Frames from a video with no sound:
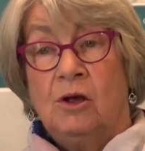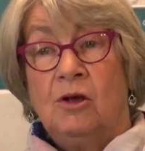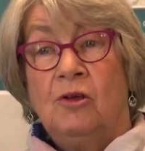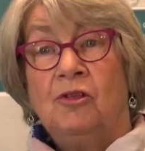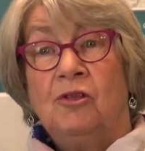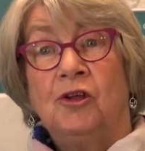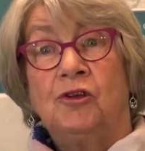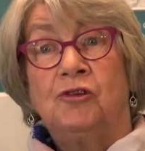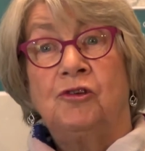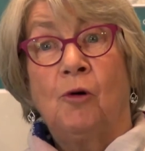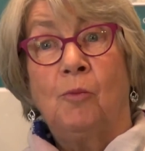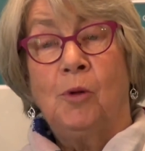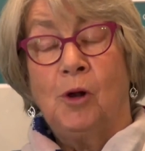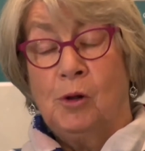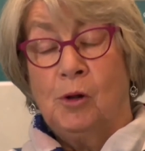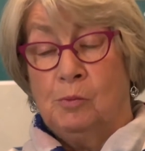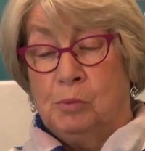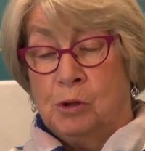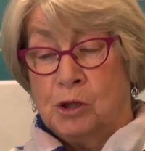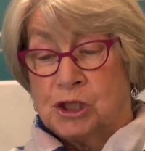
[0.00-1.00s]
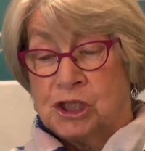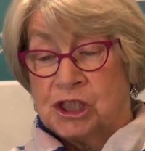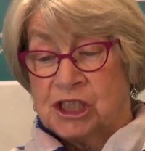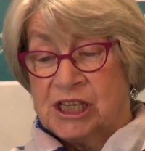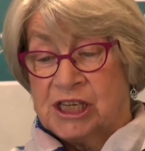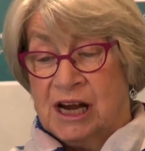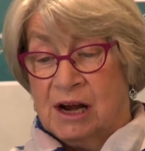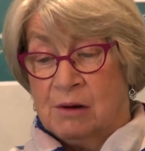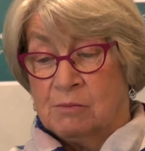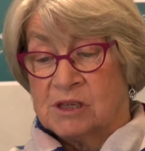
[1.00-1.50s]
The double
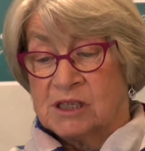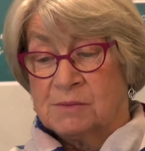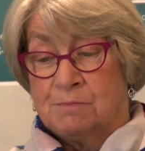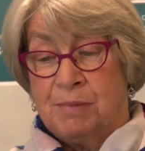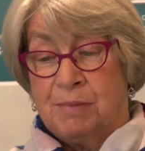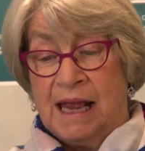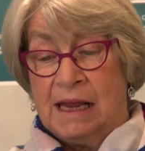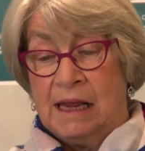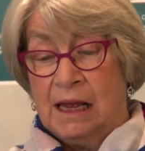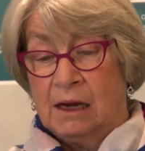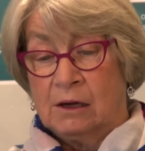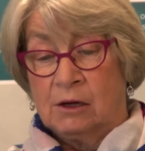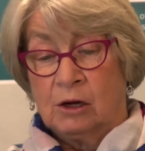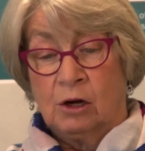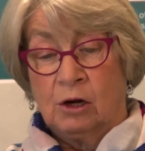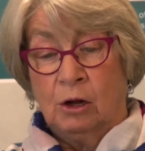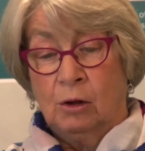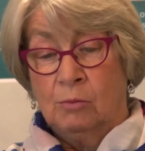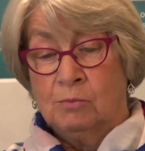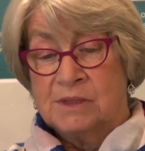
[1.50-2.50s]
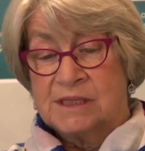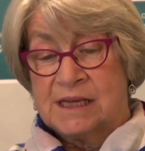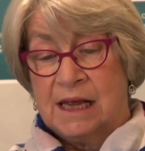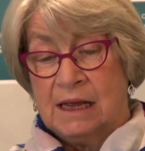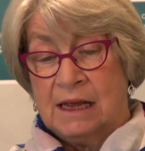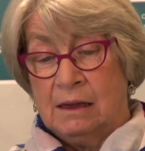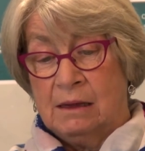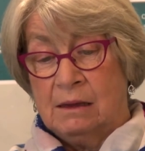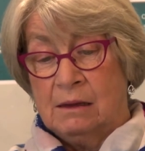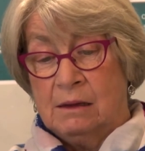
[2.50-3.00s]
pushchair was big and clumsy,
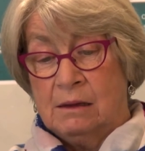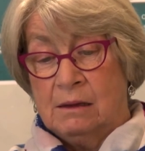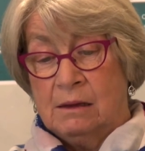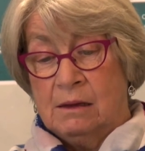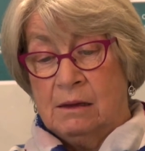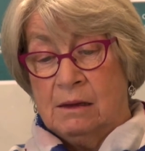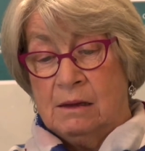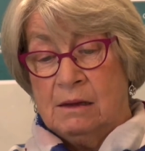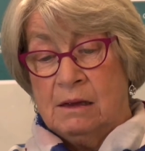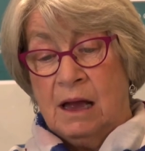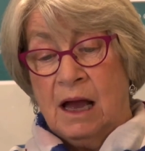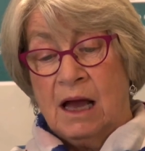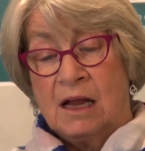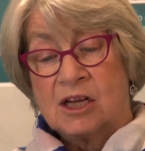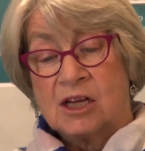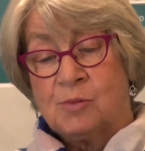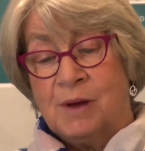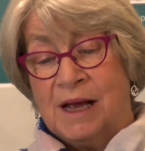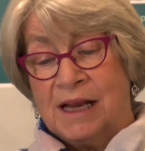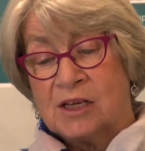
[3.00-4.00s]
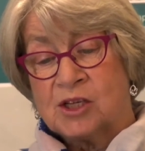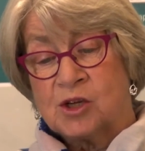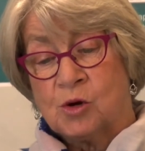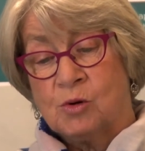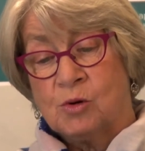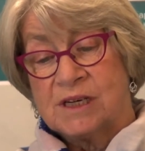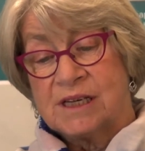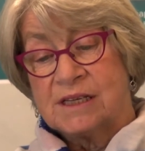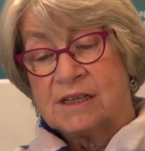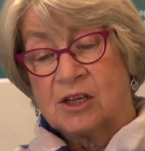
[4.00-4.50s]
and as well as
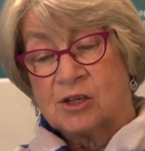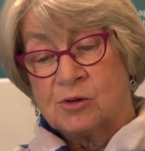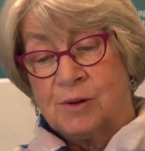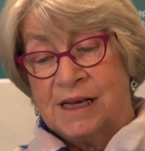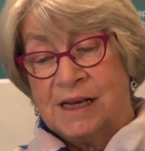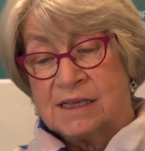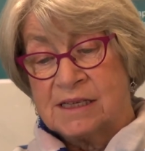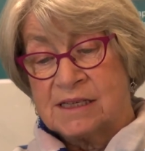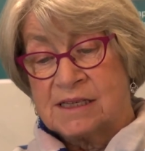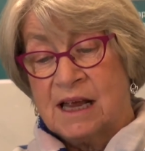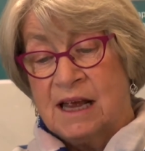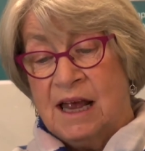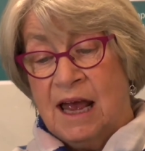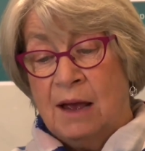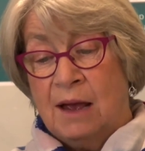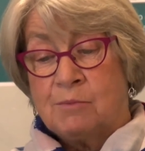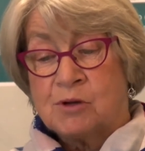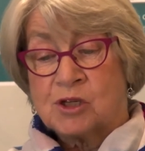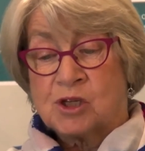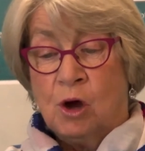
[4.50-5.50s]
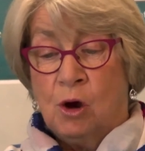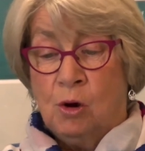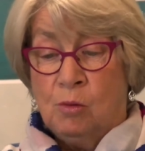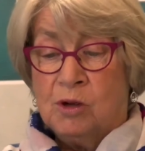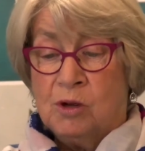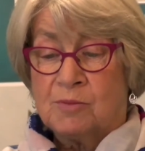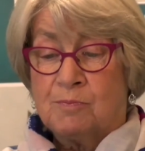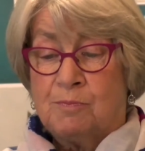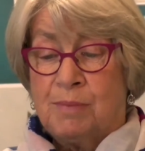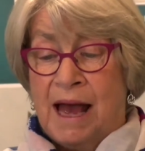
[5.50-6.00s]
holding the twins, it was hung
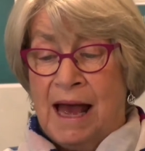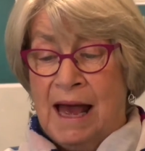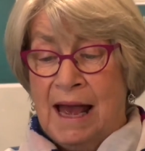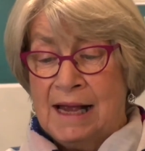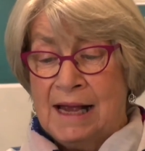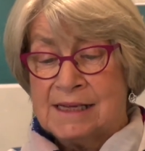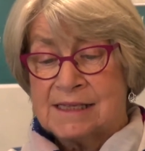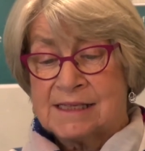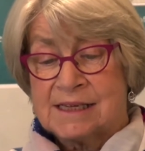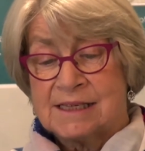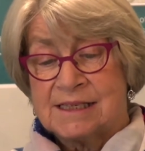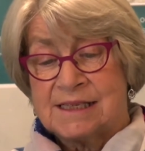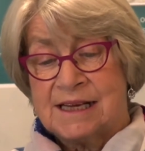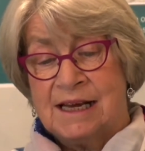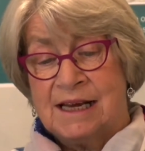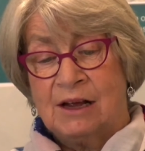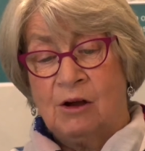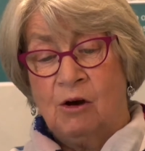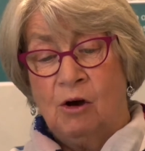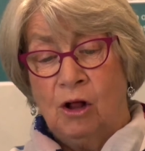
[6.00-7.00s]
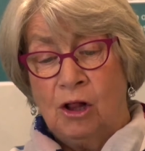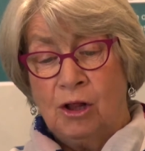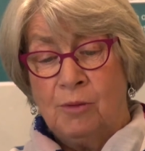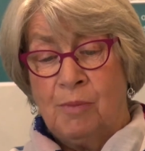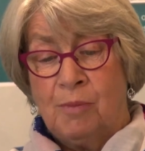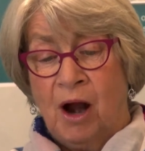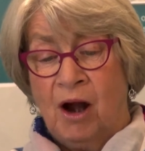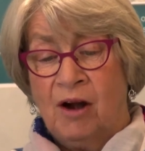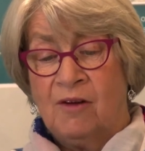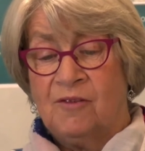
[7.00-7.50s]
with bags containing all the
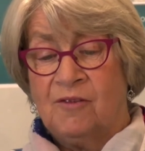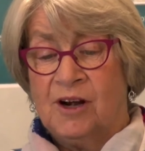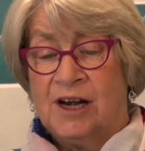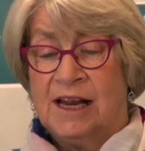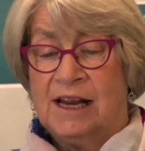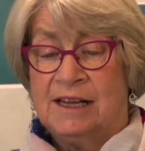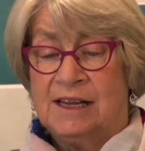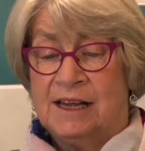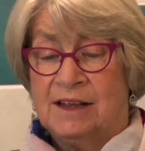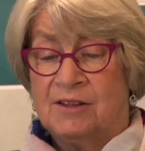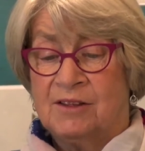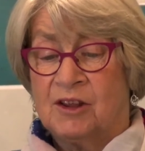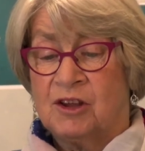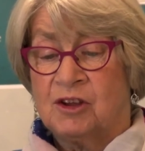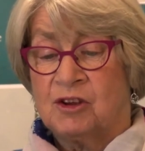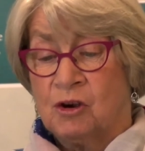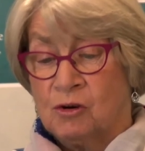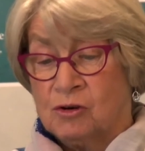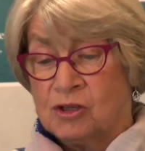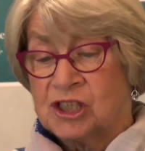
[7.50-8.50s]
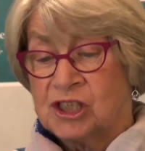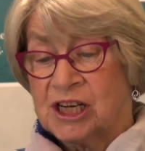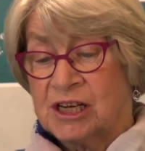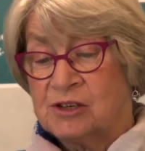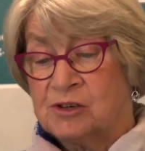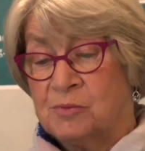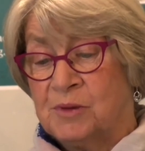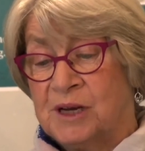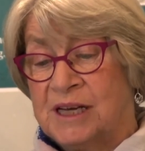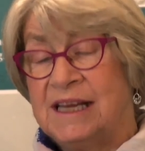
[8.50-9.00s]
paraphernalia that young
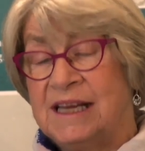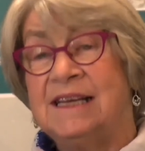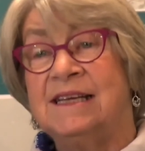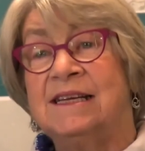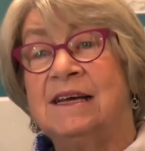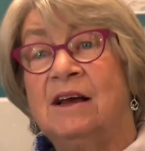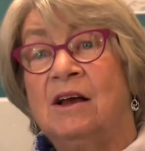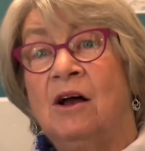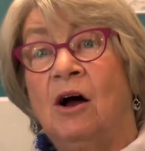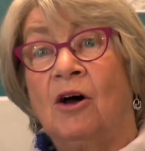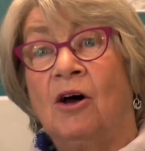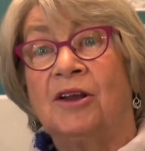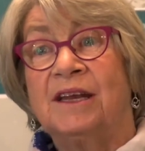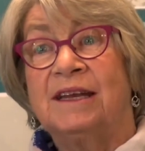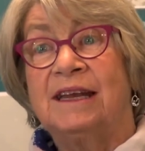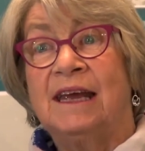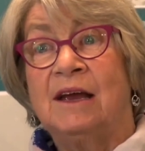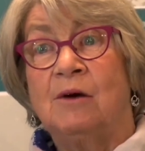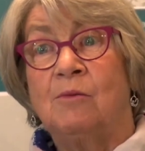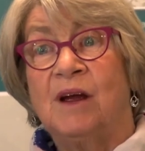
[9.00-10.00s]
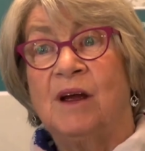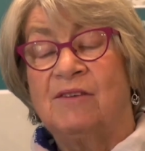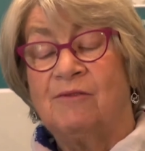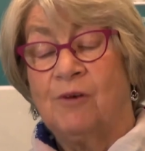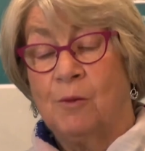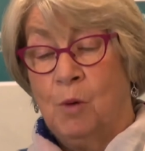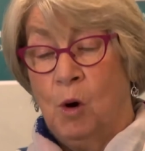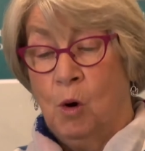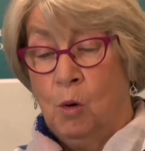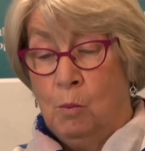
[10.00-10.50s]
children would need on a day away from
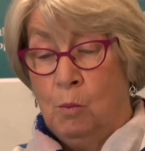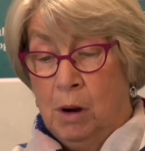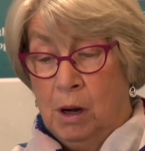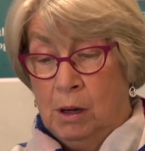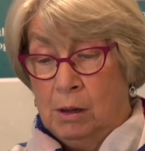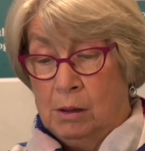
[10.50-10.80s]
home.